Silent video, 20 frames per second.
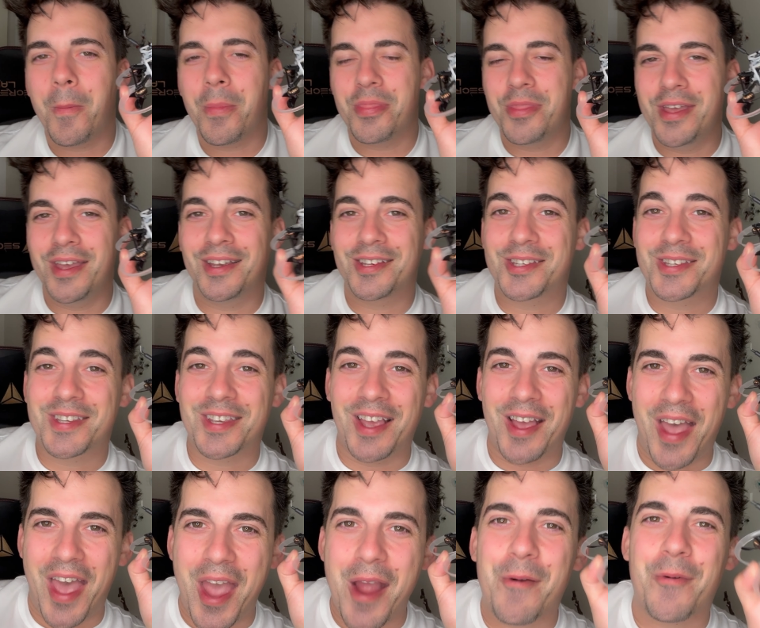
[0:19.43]

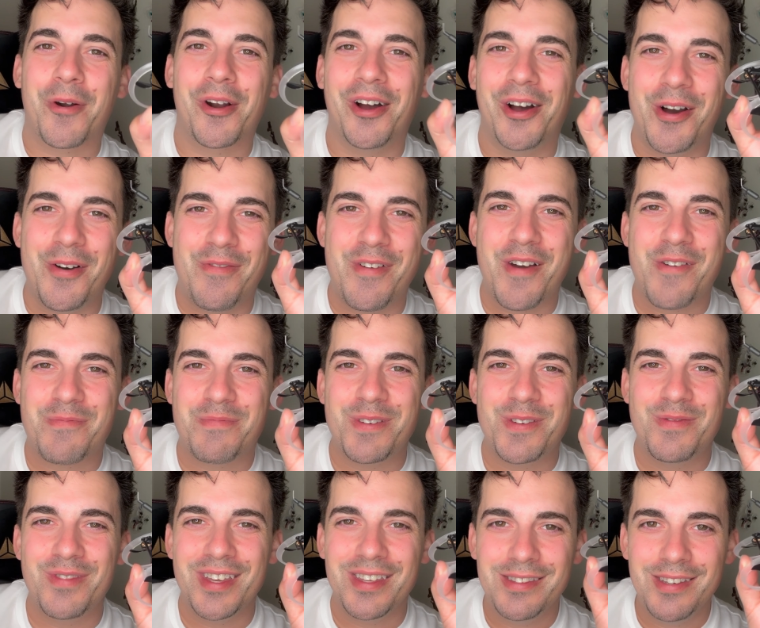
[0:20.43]
this era of
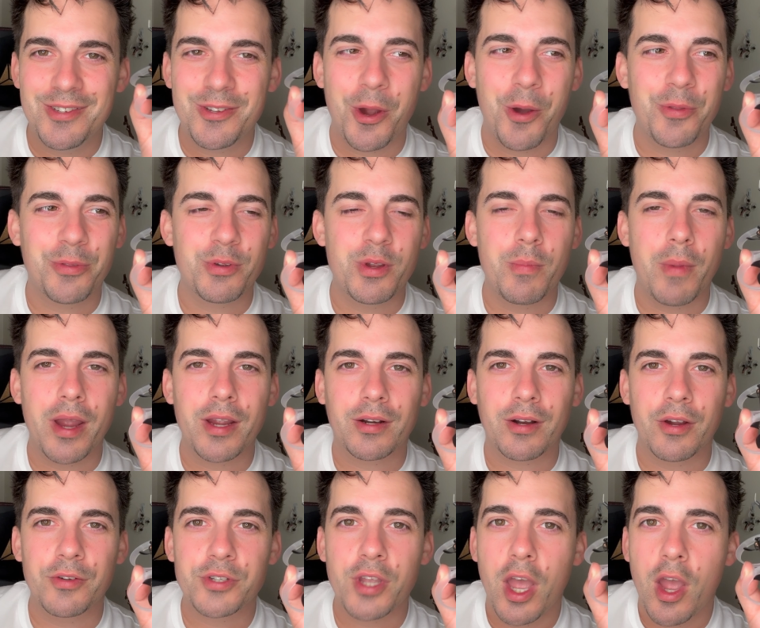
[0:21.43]
FPV, these O3
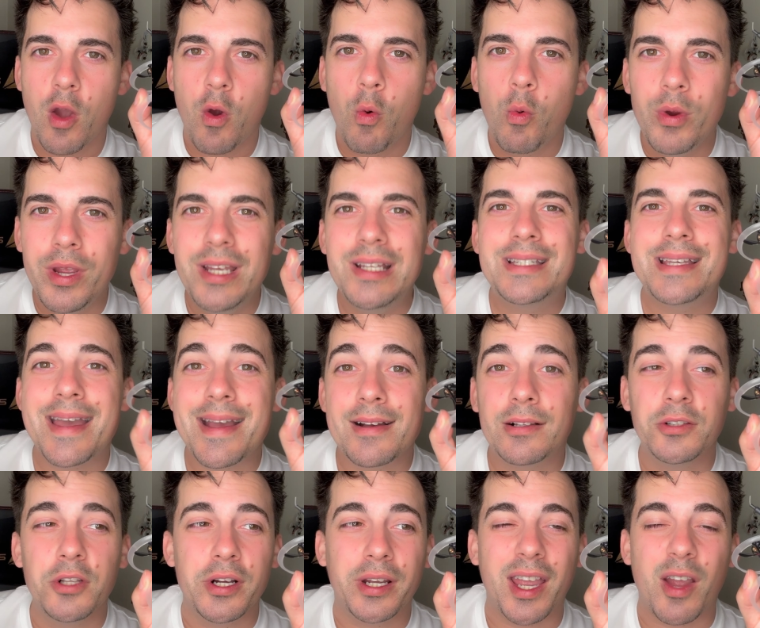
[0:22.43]
micros, we take
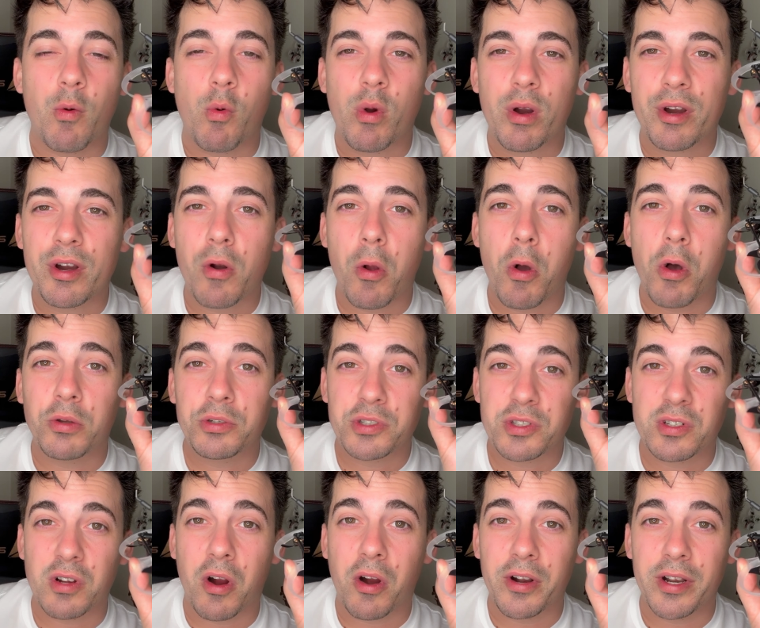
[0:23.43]
a look at where it all
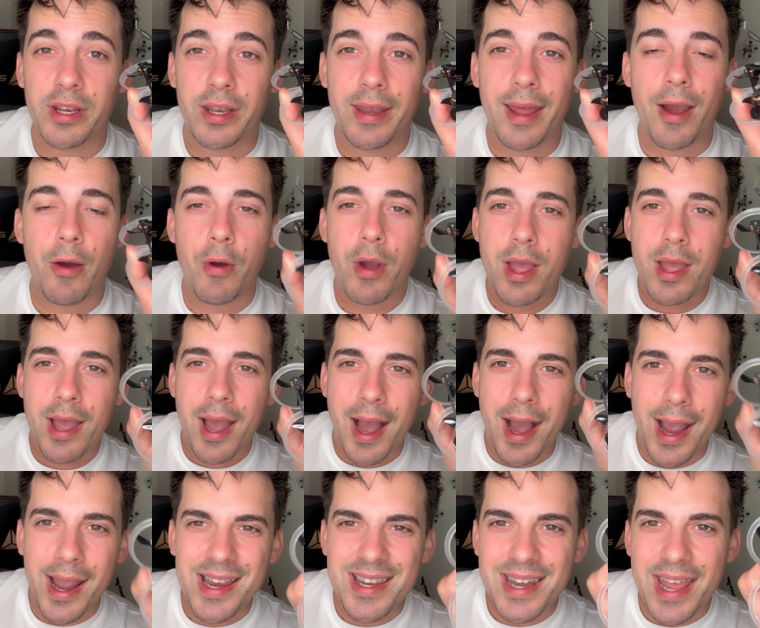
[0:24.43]
started. Now,
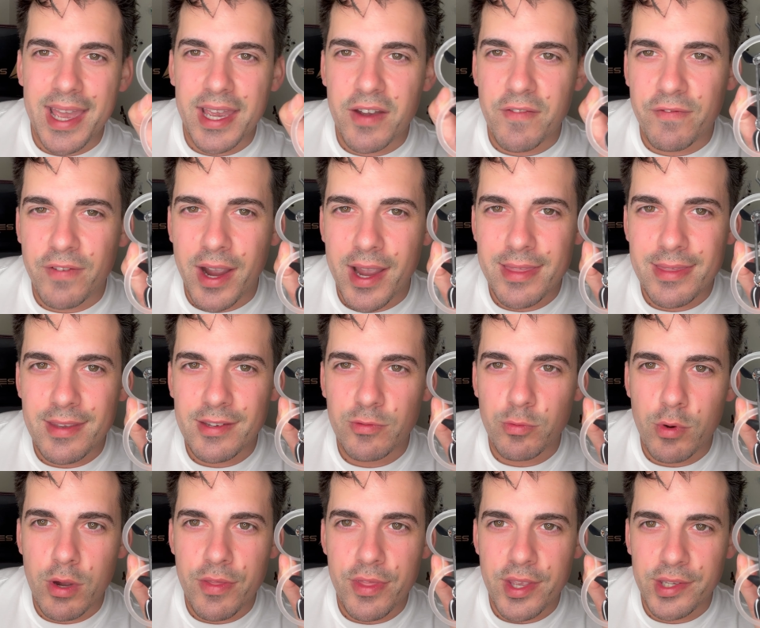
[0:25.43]
I nakified
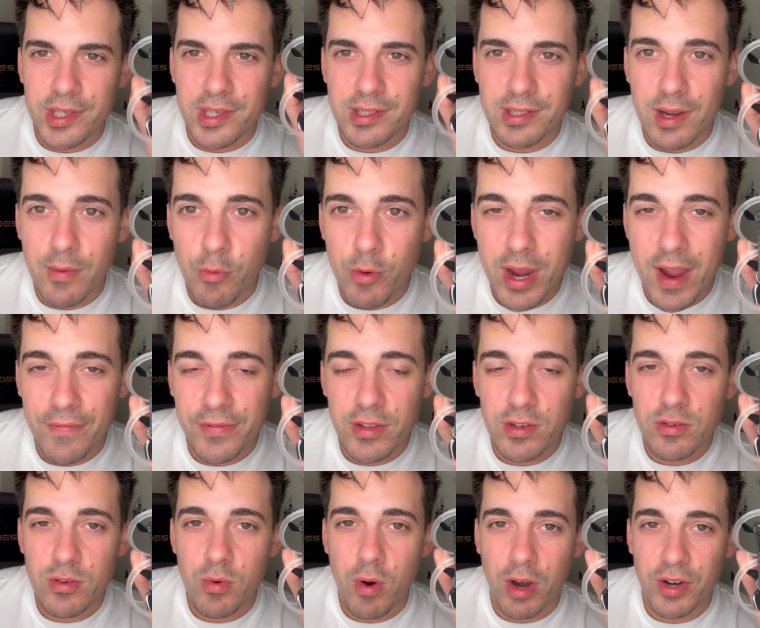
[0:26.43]
this one. This is something we have
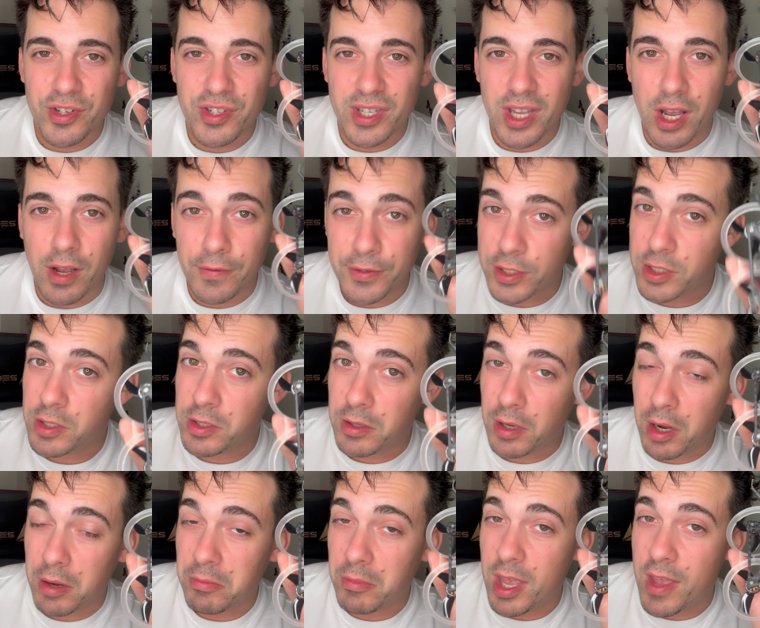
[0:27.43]
to do ourselves
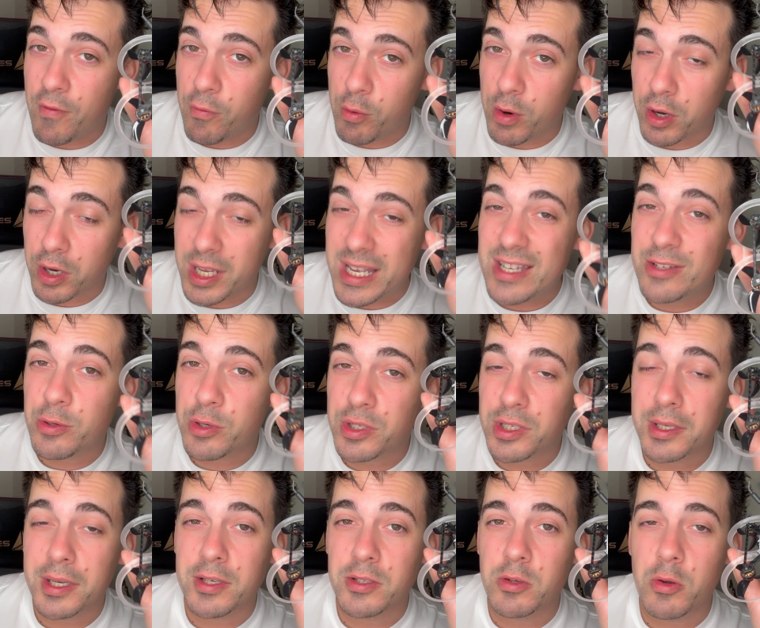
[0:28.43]
if we're
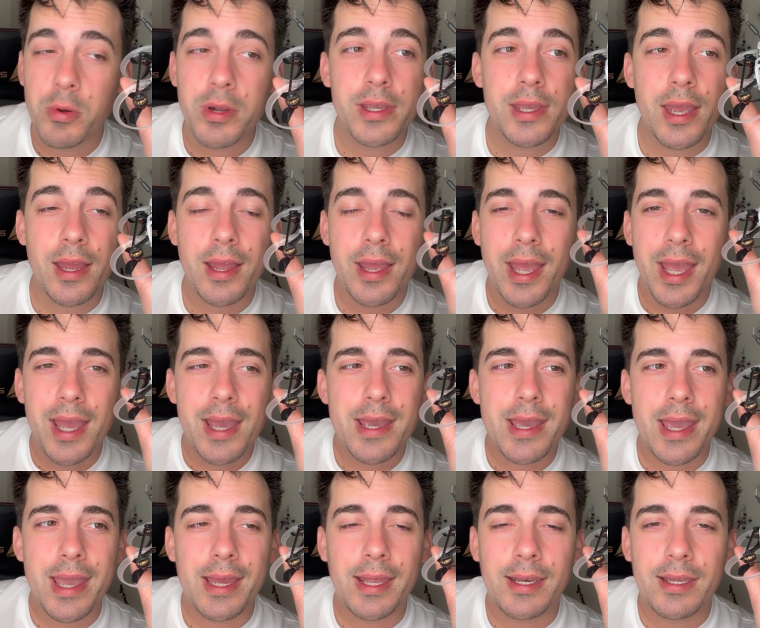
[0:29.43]
interested in doing it.
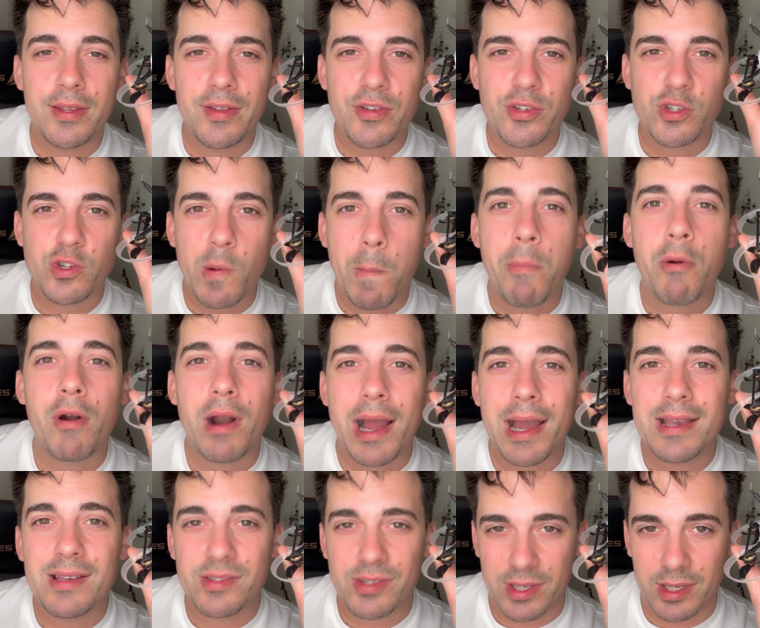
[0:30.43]
And
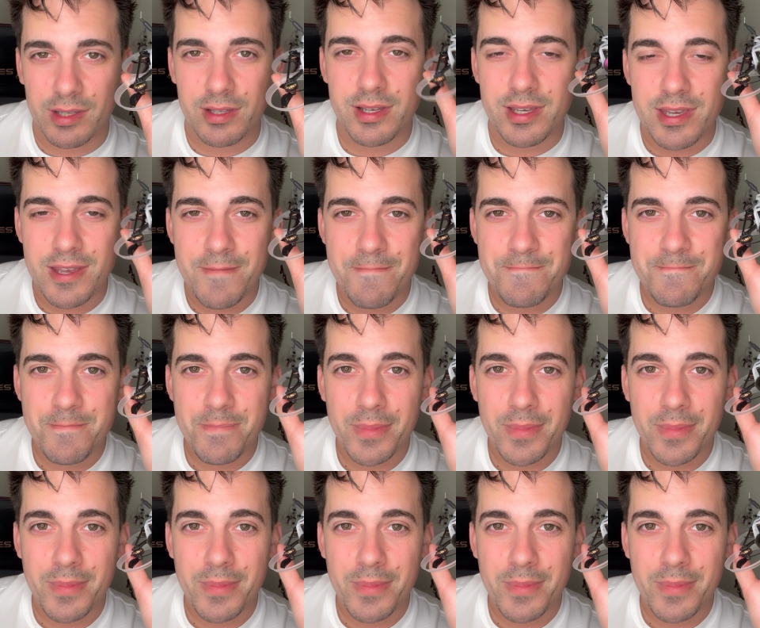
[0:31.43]
surprisingly,